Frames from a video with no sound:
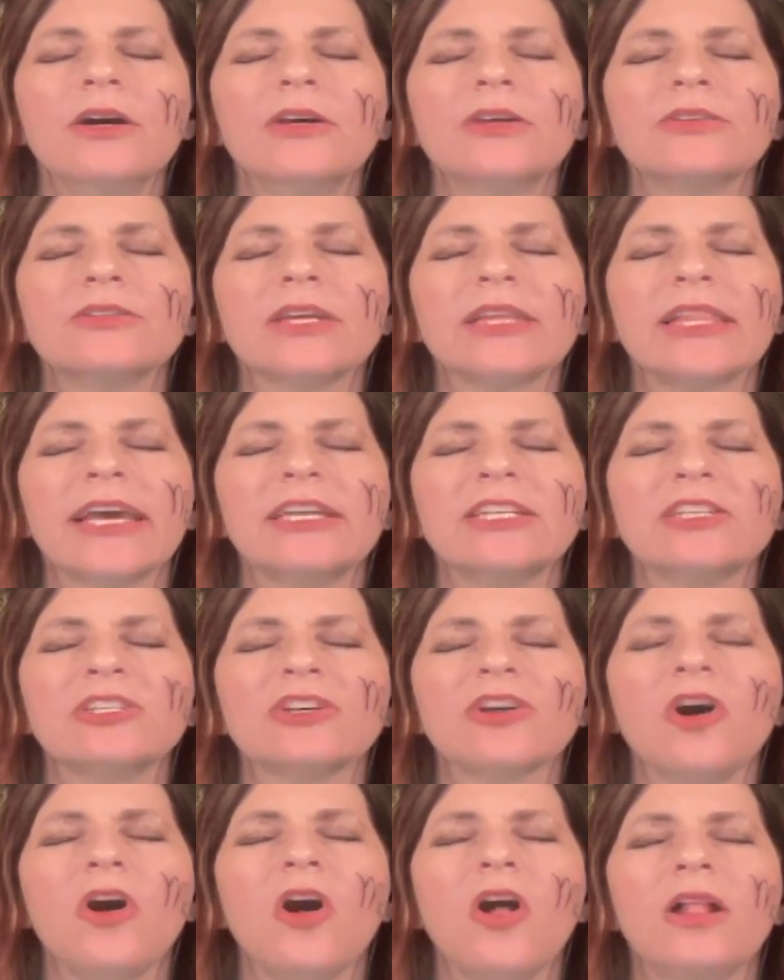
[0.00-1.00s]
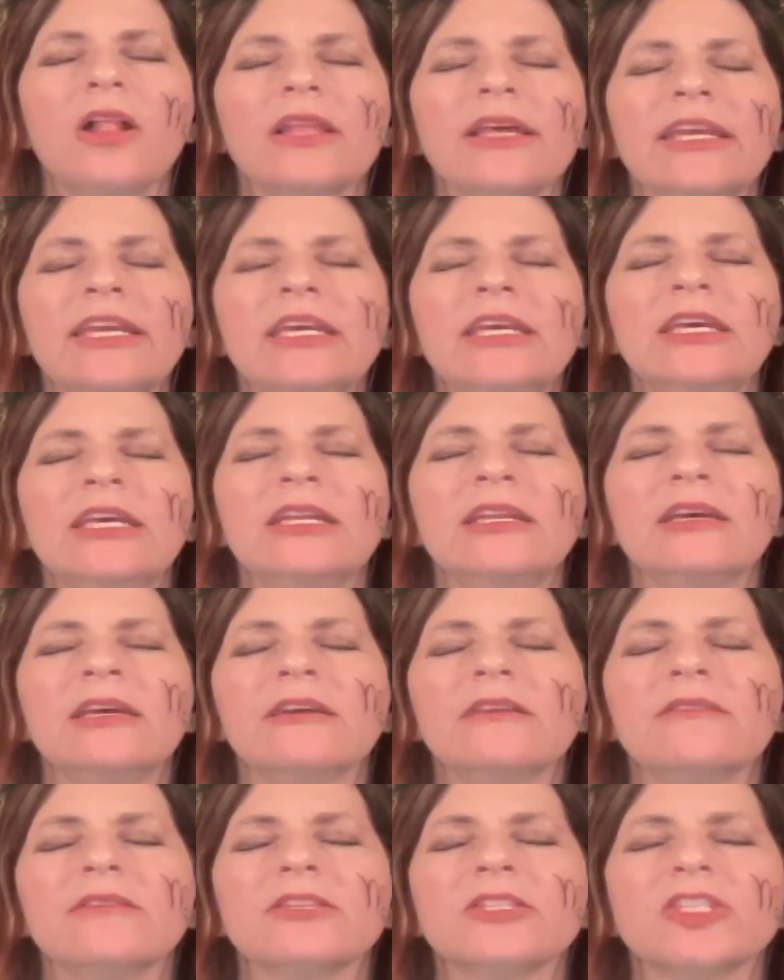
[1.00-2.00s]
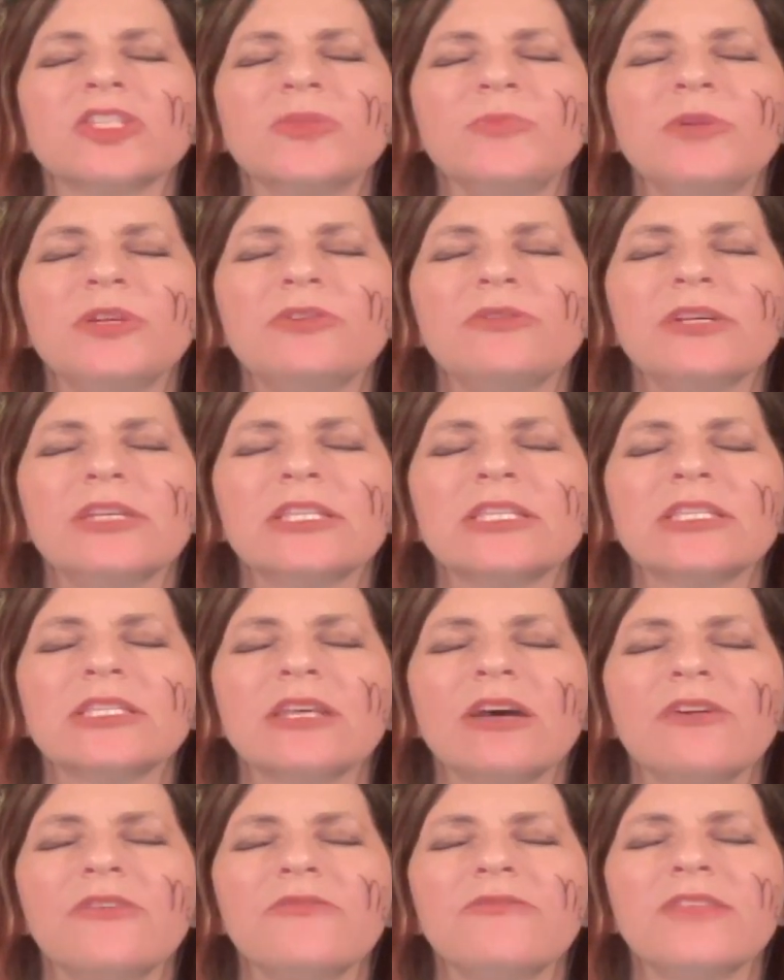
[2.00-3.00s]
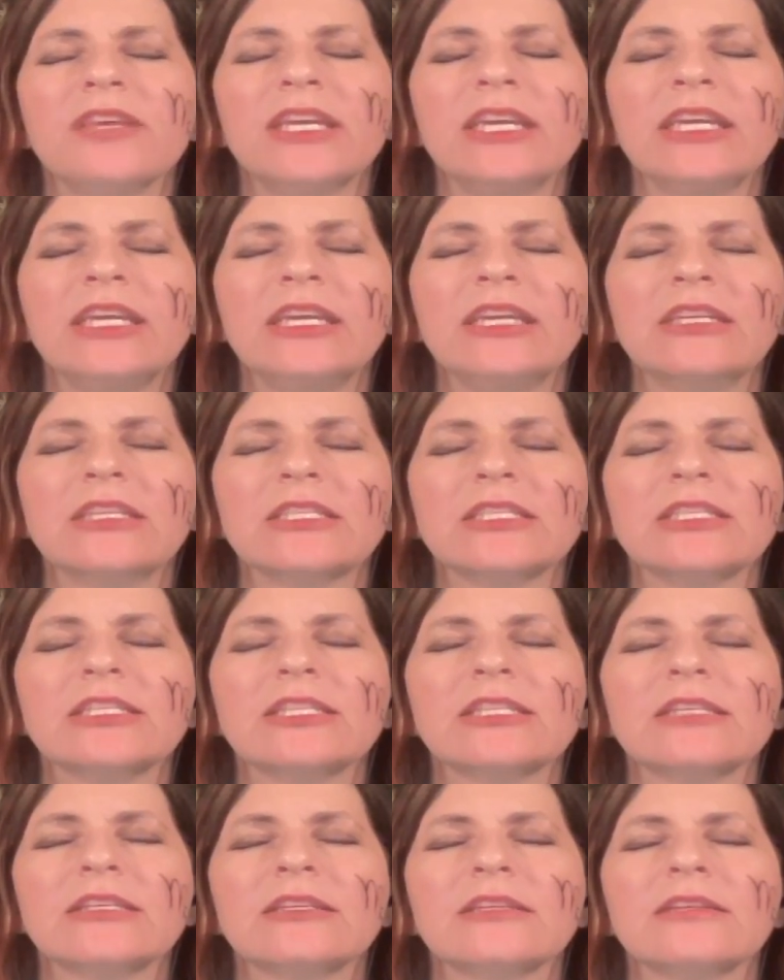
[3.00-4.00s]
So I'd like to call in the spirits of the east,